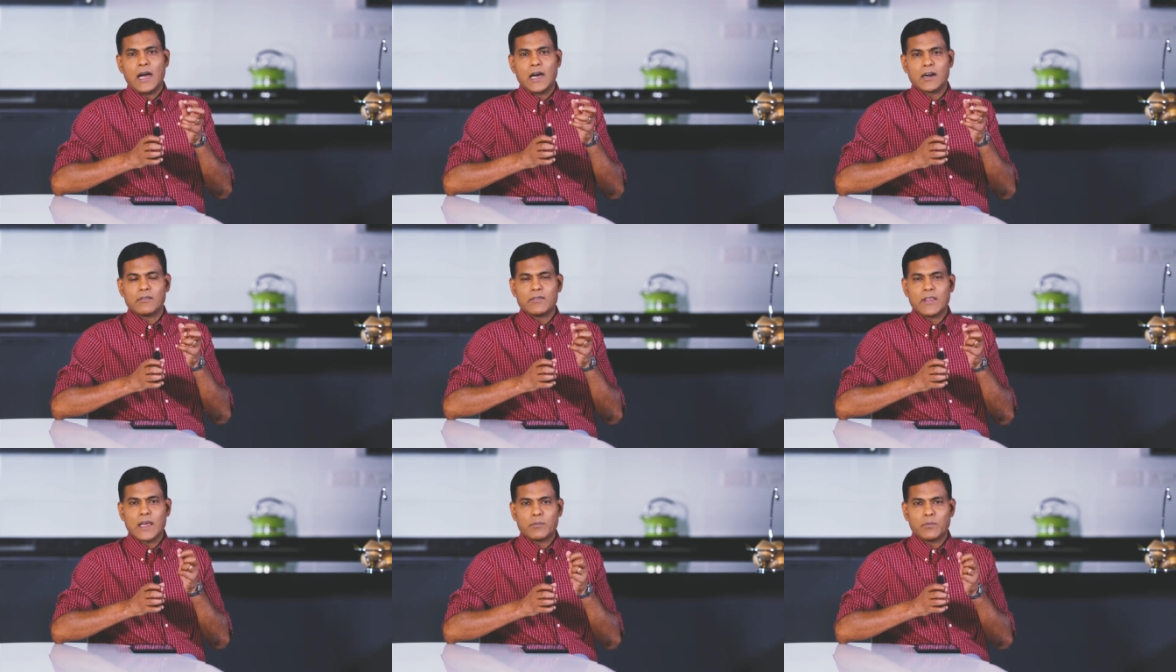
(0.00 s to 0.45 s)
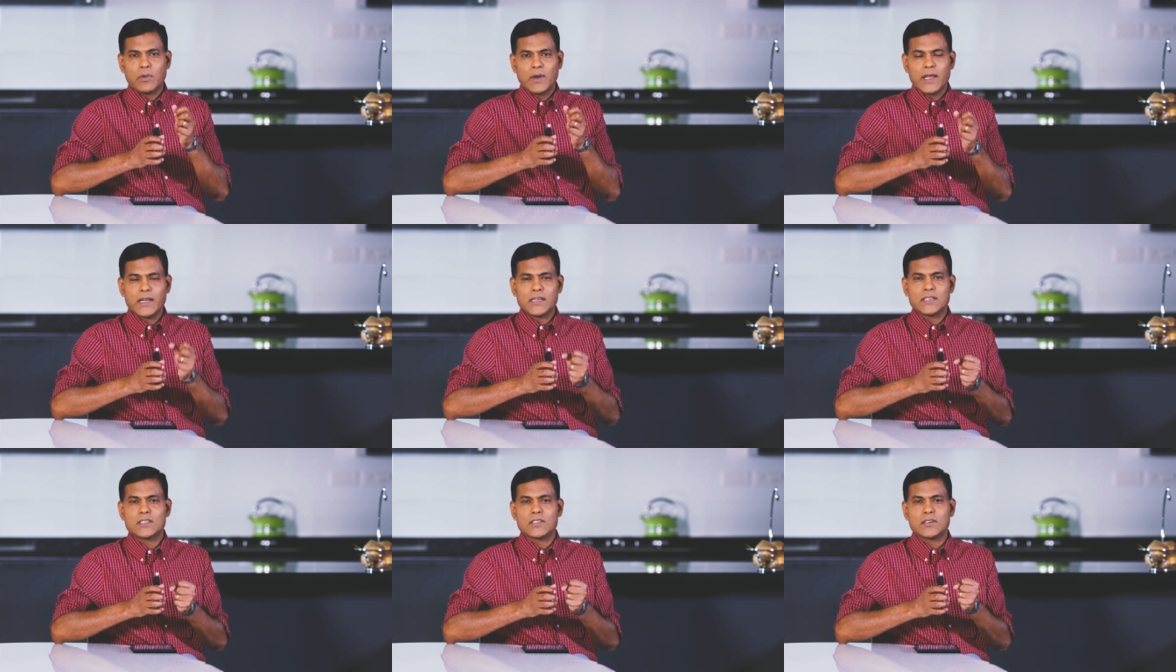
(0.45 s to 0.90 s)
Out of that
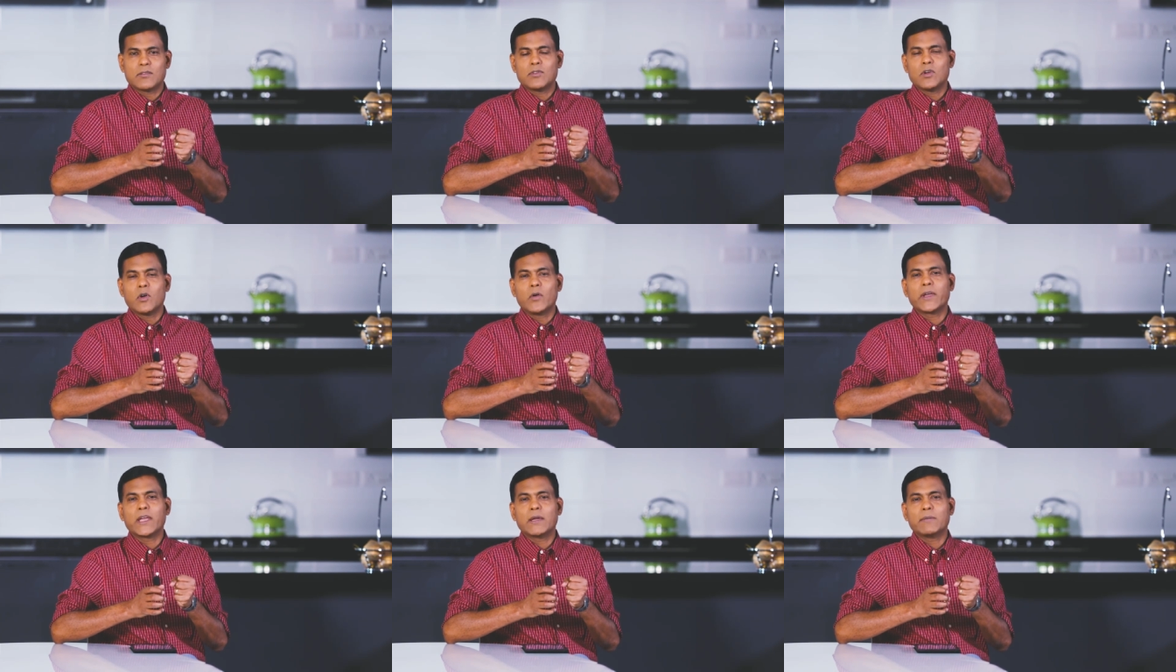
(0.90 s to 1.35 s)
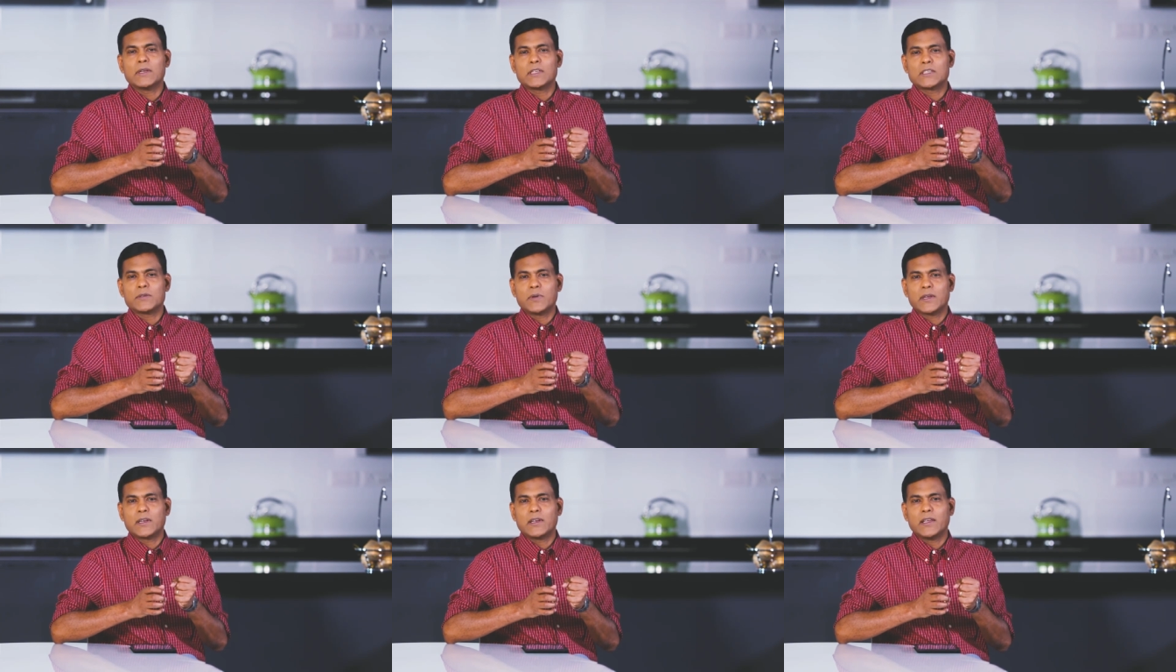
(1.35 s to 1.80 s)
place of knowing Him
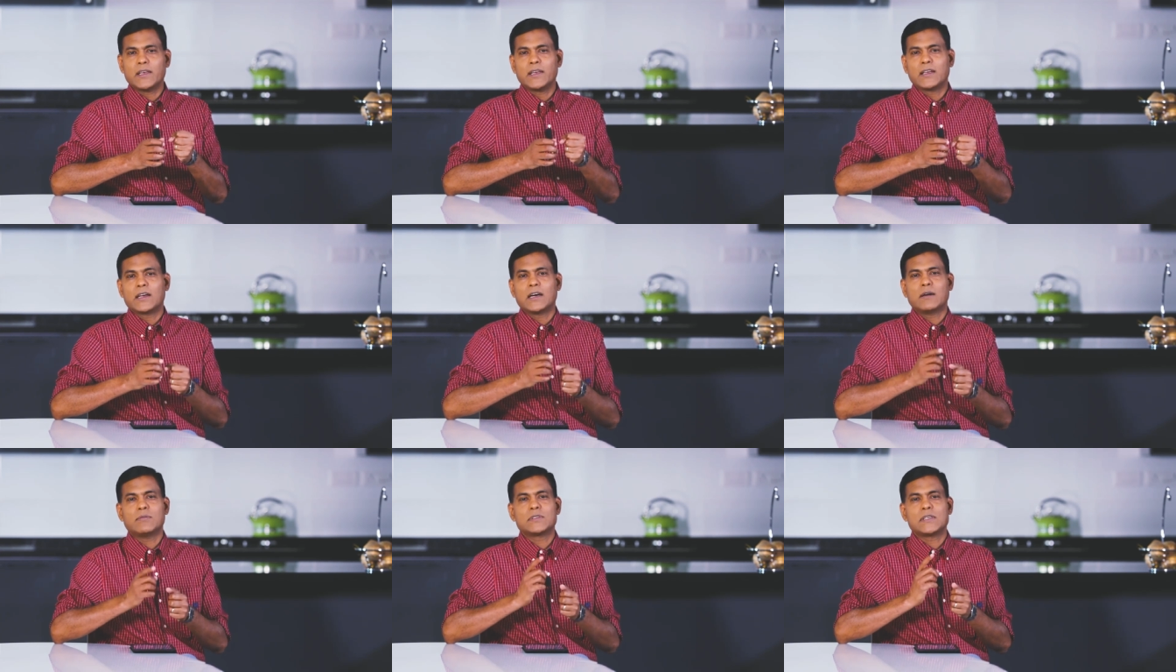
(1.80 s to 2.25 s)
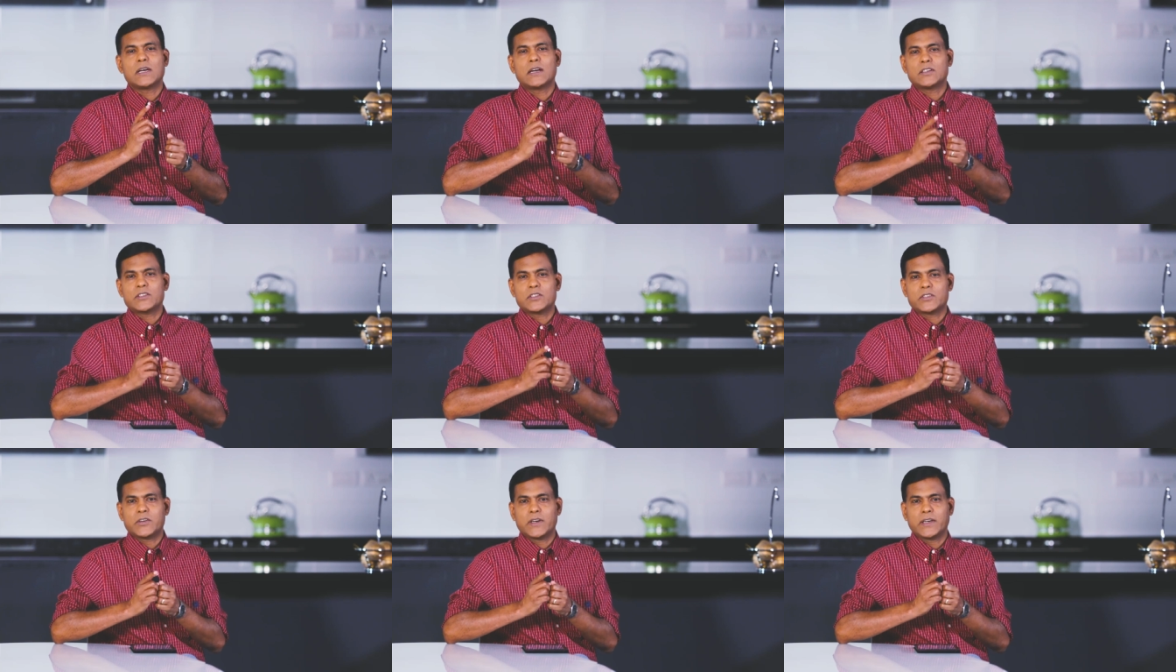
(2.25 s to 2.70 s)
intimately comes
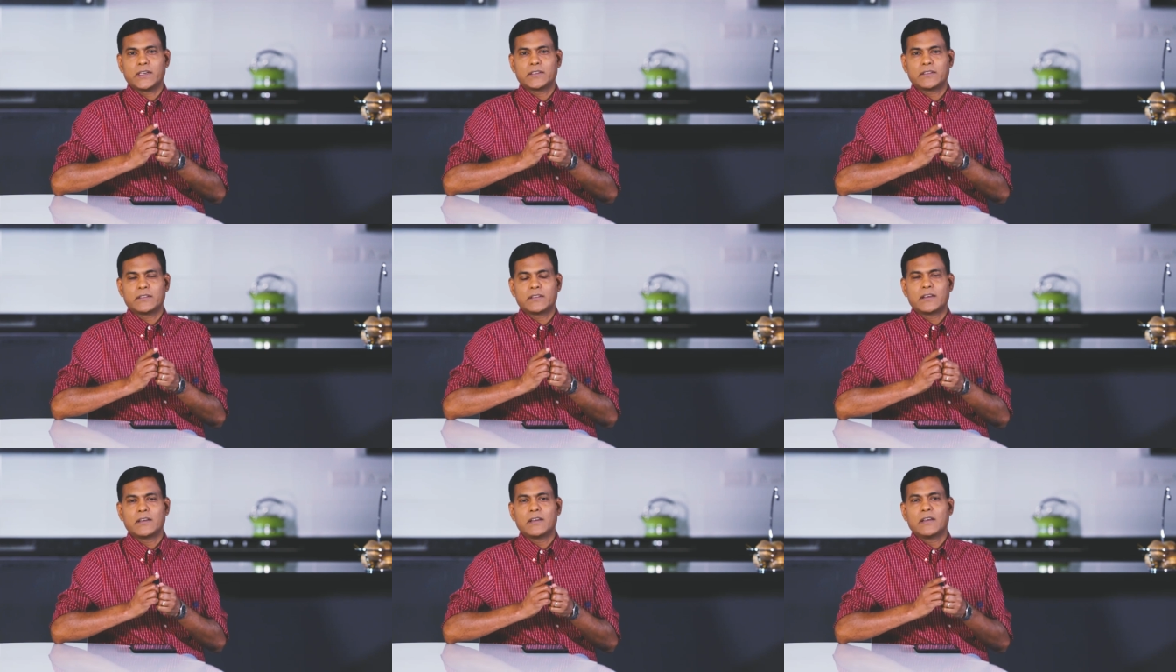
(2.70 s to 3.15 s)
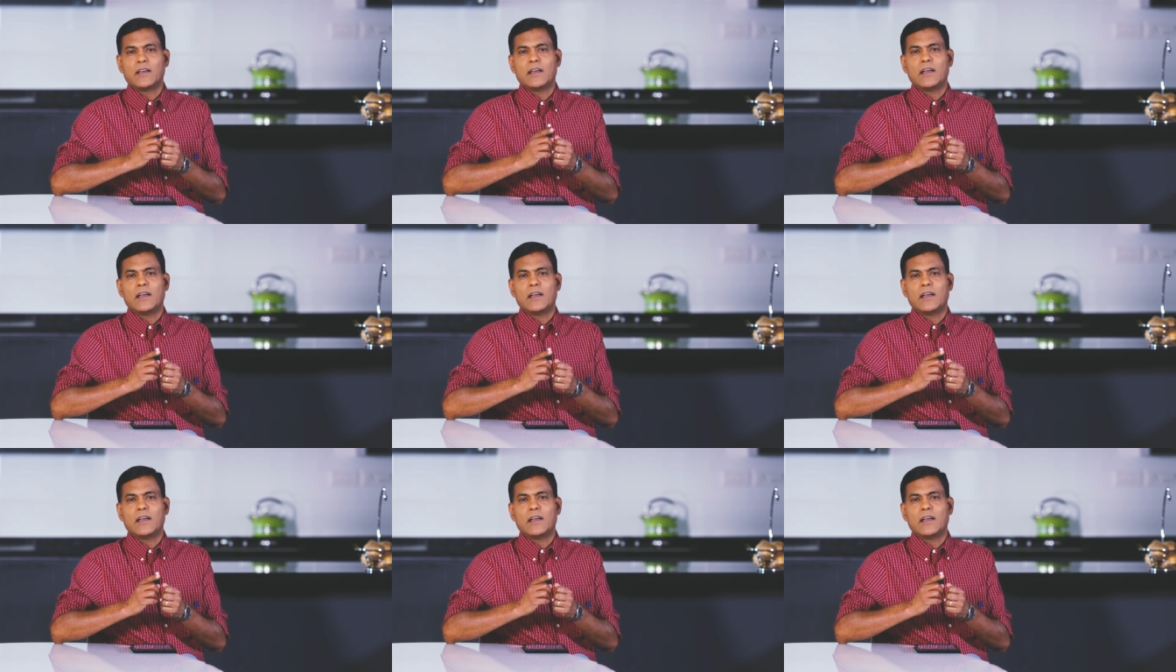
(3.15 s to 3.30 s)
our strength